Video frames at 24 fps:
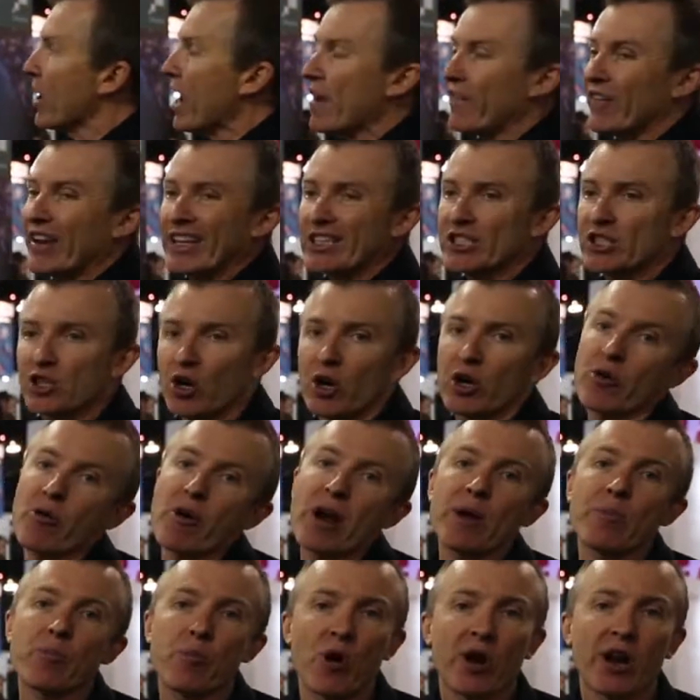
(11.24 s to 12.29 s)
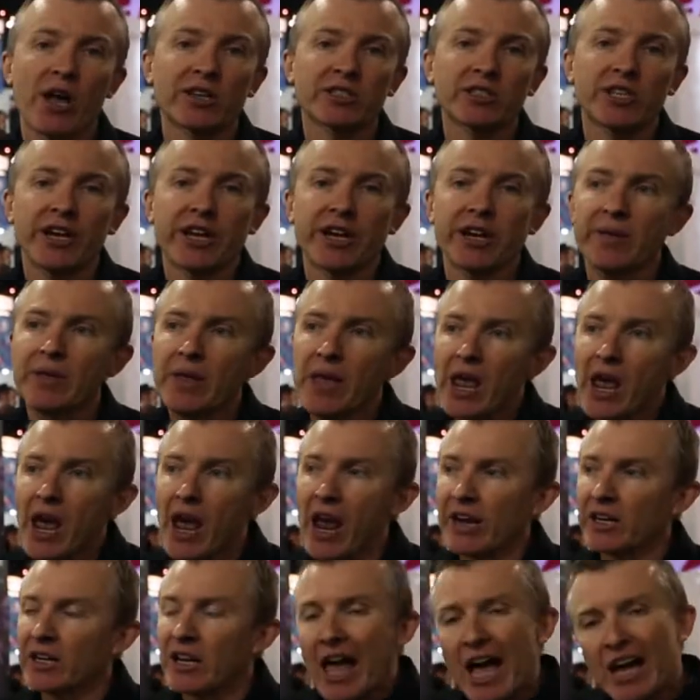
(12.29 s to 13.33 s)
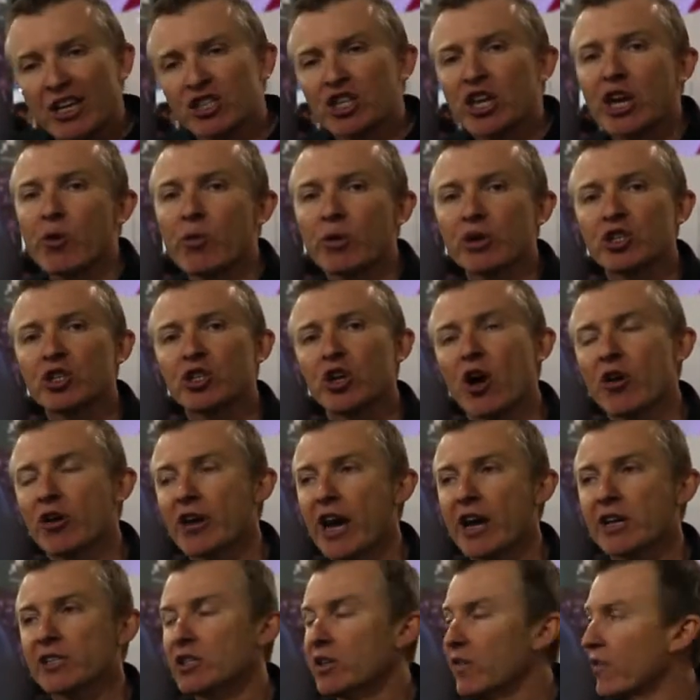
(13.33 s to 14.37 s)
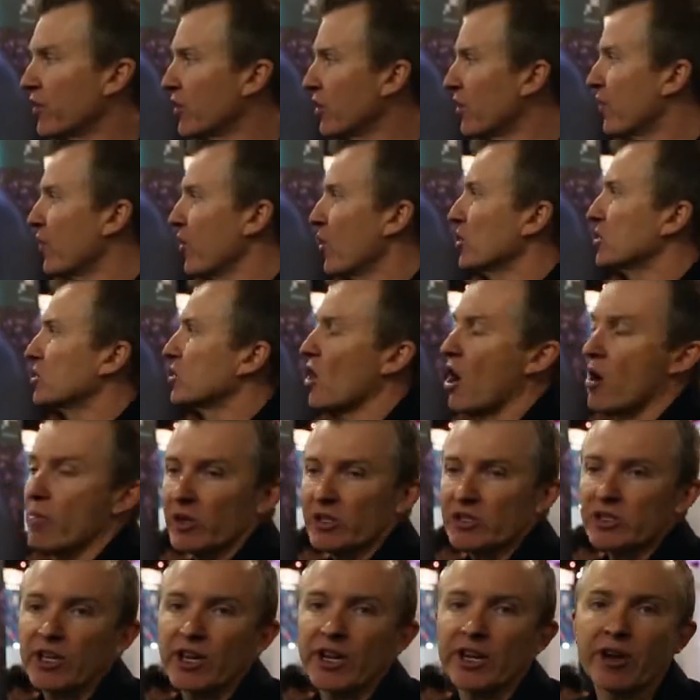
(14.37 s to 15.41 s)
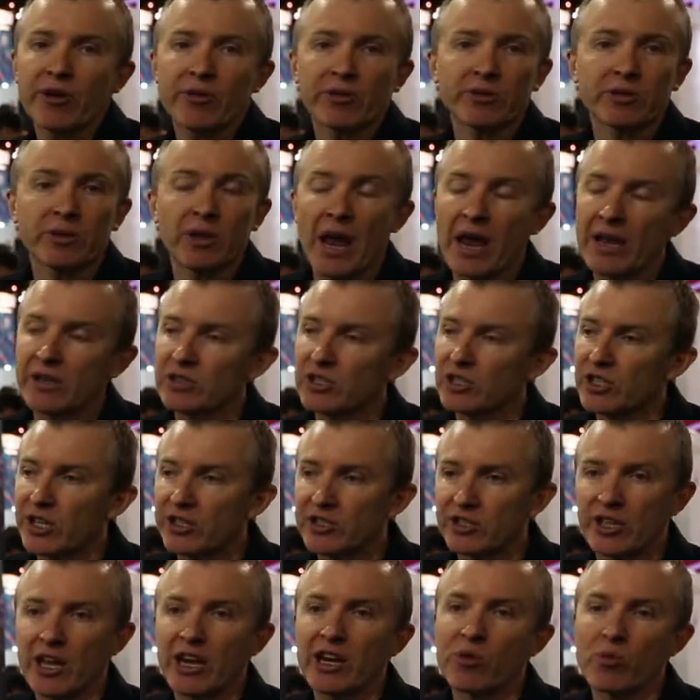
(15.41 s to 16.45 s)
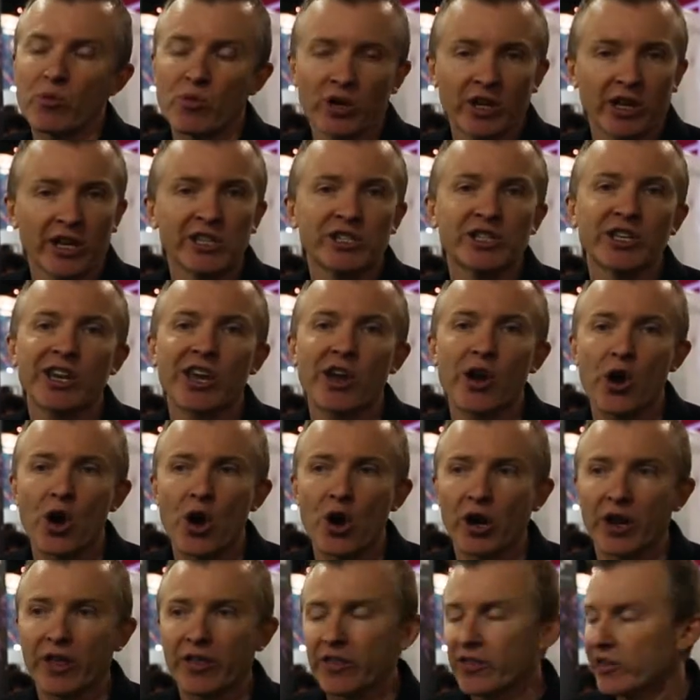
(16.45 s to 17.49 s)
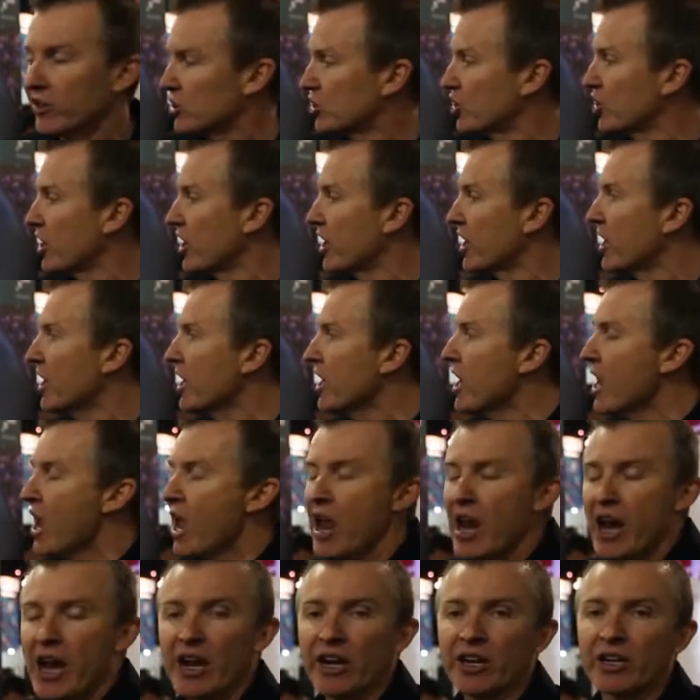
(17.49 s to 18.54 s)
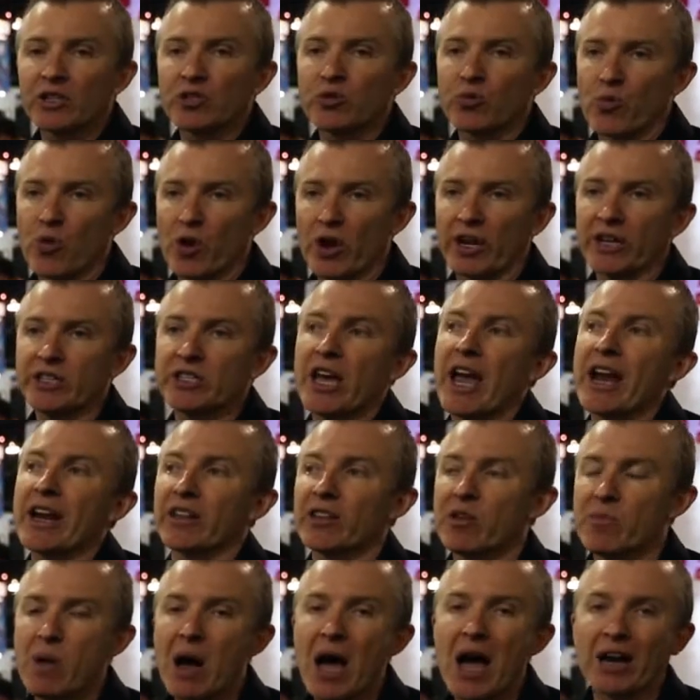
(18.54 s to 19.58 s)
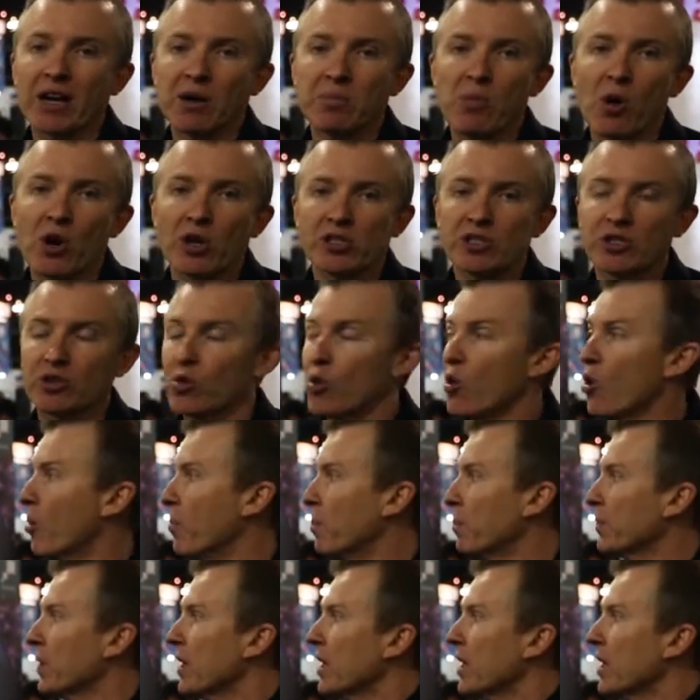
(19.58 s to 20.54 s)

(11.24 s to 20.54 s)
We have our Sonarray product here, and last year we showcased it for the first time at CEDIA, and since then, and releasing it earlier this year, it has really taken the market by storm.